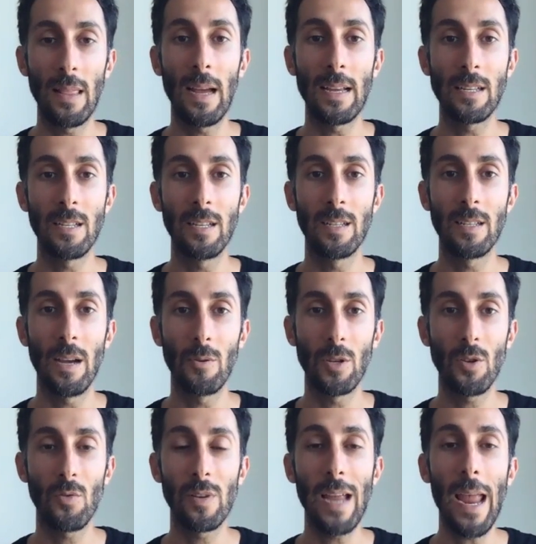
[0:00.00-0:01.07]
license that was
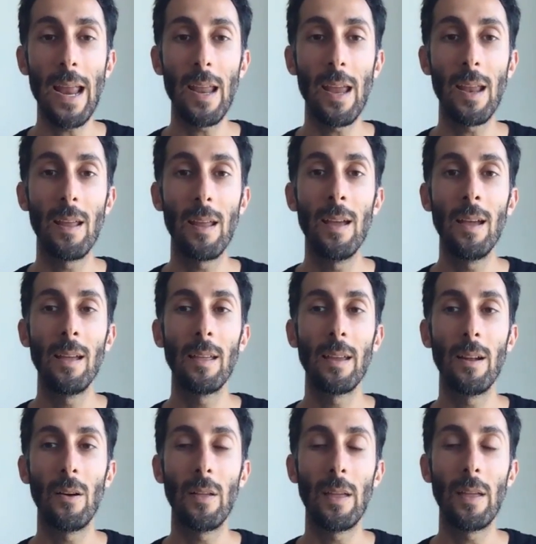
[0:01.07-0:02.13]
created,
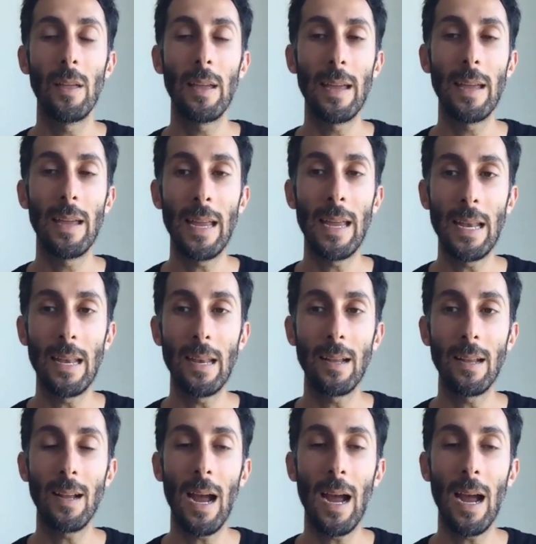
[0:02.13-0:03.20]
it
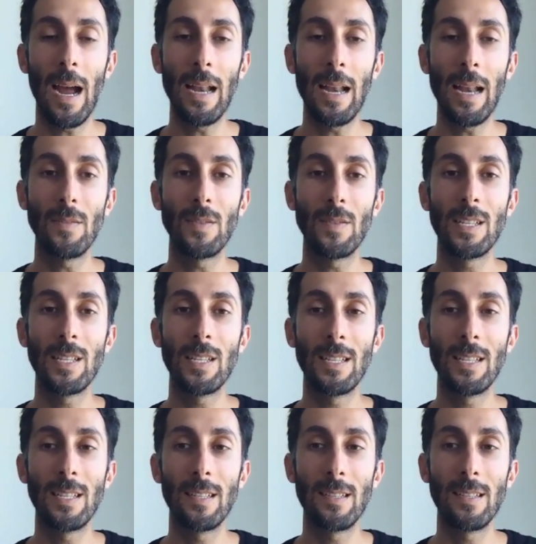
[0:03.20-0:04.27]
kind of
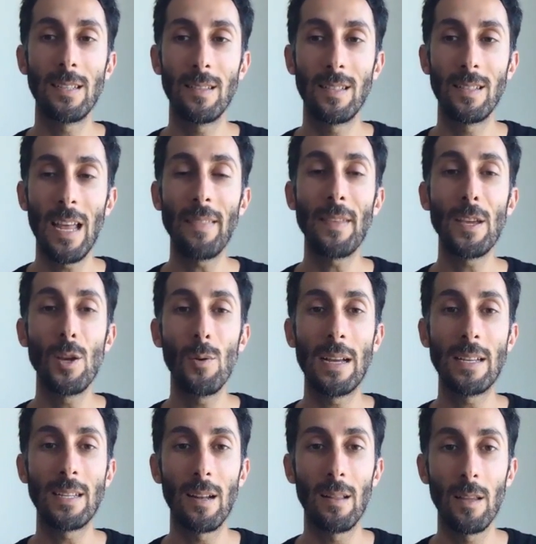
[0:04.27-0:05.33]
set the
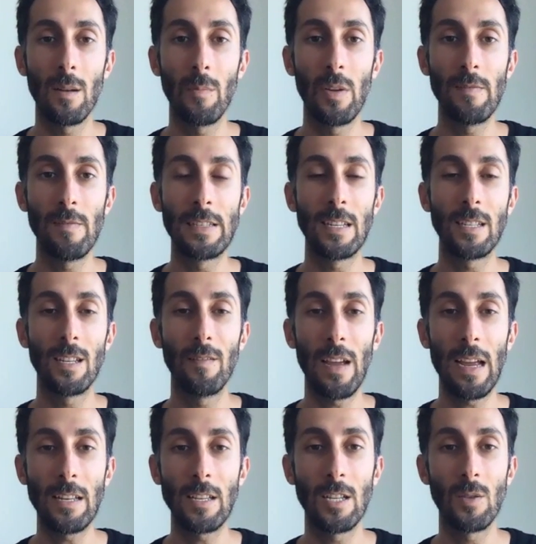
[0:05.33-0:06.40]
US at a little bit of a
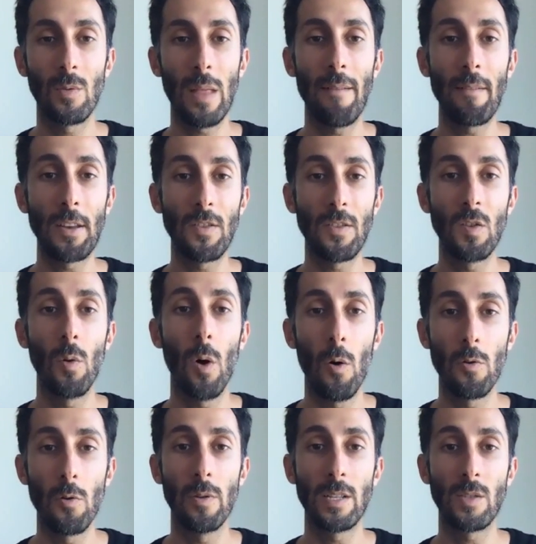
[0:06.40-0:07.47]
disadvantage with having too
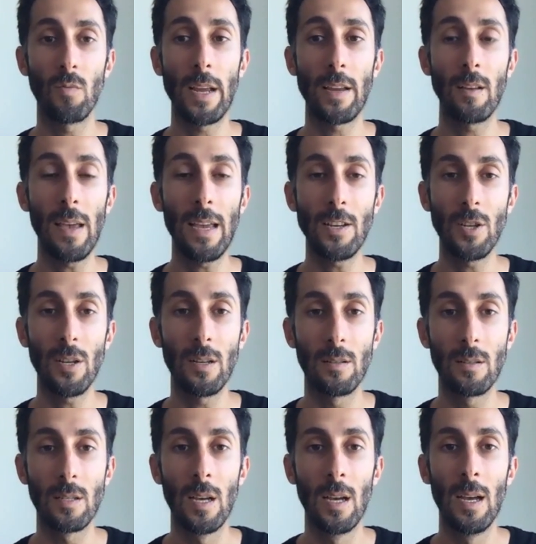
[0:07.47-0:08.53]
onerous
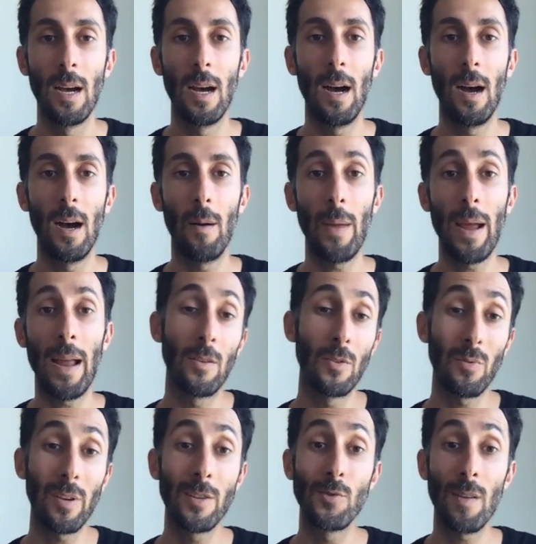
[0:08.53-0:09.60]
regulations. And it was
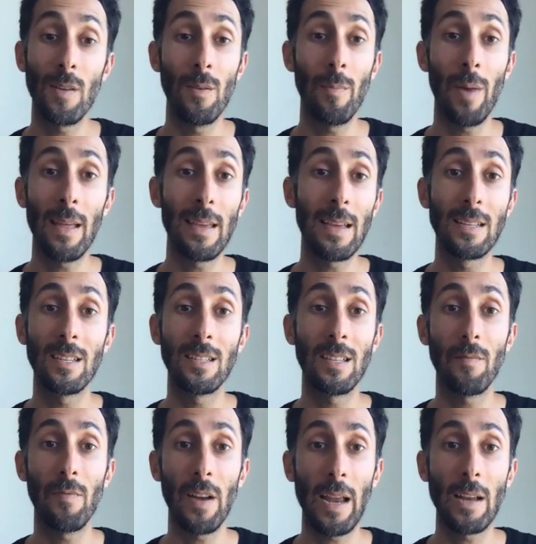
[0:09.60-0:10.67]
really driven by the existing
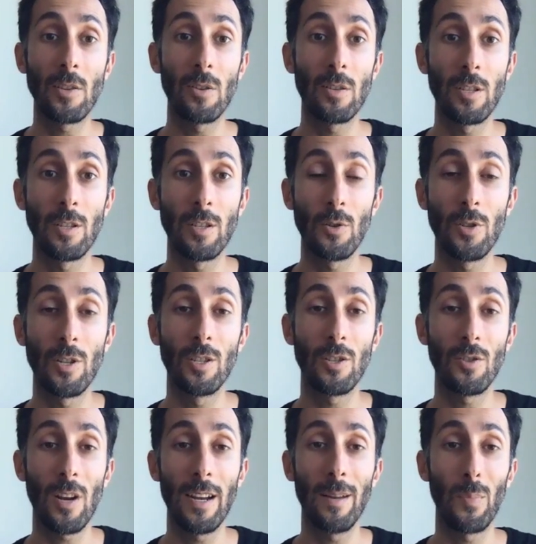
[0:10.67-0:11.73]
financial institutions
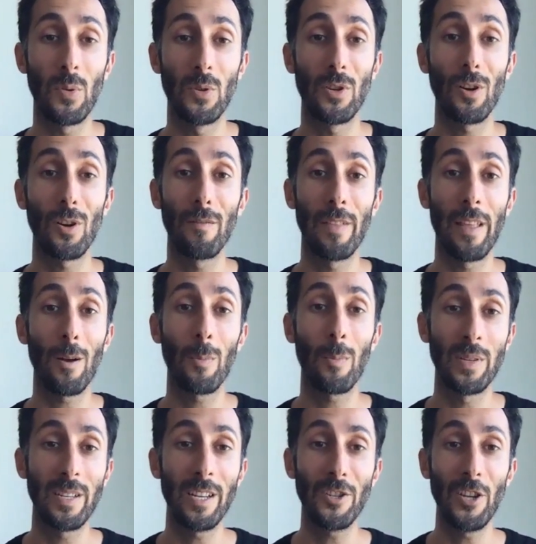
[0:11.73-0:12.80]
trying to preserve their
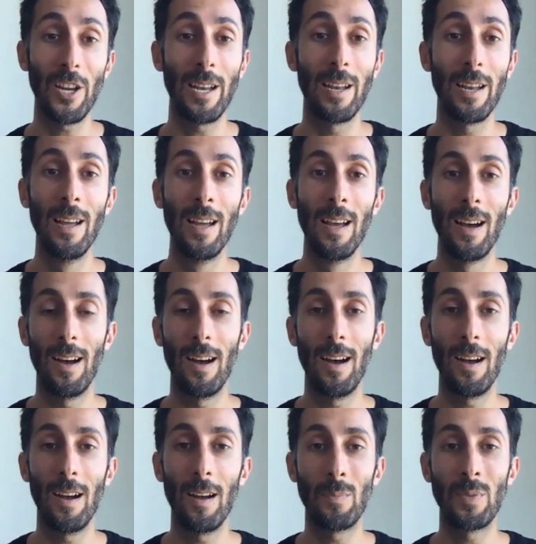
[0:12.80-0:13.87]
position,
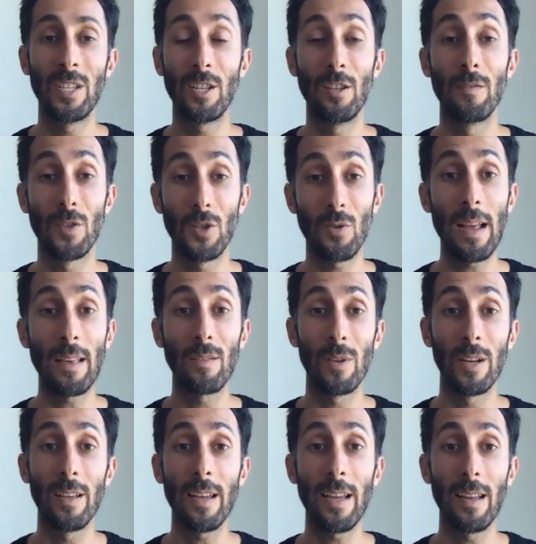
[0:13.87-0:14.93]
a position of strength,
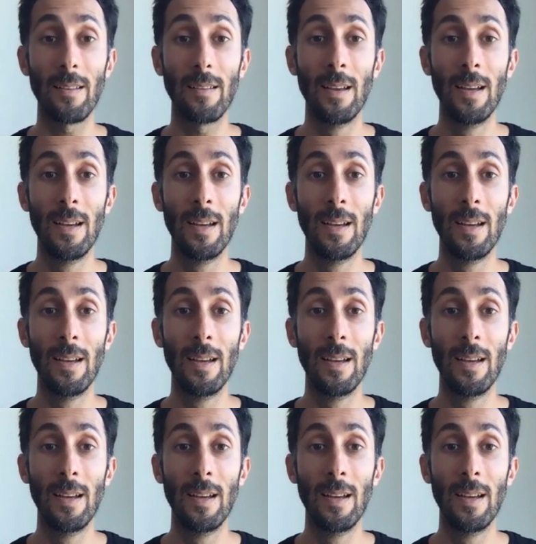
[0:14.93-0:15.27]
really, and